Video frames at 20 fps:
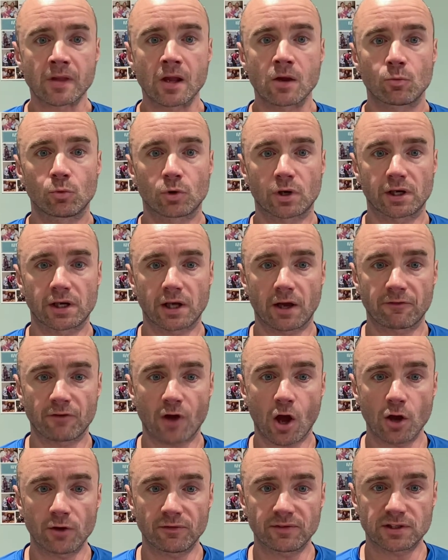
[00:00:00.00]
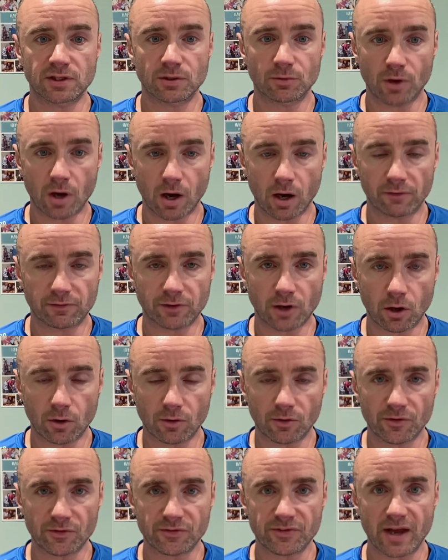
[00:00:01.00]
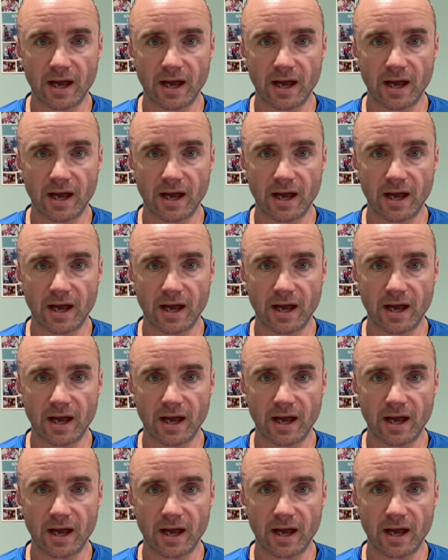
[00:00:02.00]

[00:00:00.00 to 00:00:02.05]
We're going to go for over 2.5 goals,